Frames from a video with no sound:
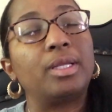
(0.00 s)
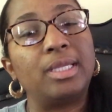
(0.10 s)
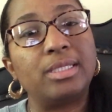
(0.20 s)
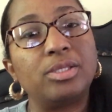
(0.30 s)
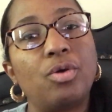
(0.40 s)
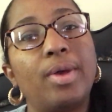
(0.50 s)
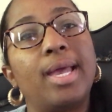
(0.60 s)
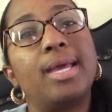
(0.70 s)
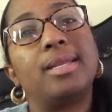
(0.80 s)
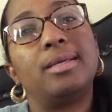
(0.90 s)
let's go
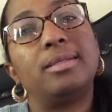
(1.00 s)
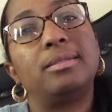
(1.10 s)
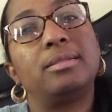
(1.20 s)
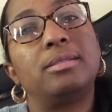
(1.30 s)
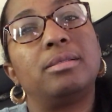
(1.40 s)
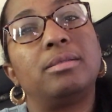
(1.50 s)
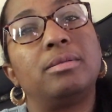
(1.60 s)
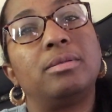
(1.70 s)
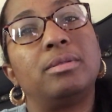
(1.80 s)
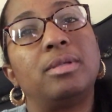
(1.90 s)
ahead and
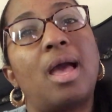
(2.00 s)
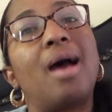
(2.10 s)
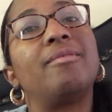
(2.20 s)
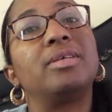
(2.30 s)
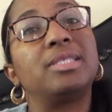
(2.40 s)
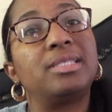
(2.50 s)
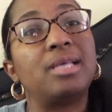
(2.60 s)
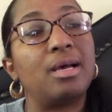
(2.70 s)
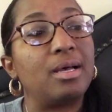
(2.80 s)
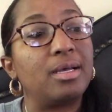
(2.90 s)
have
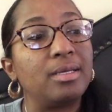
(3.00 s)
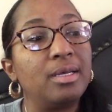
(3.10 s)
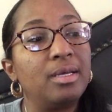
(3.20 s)
a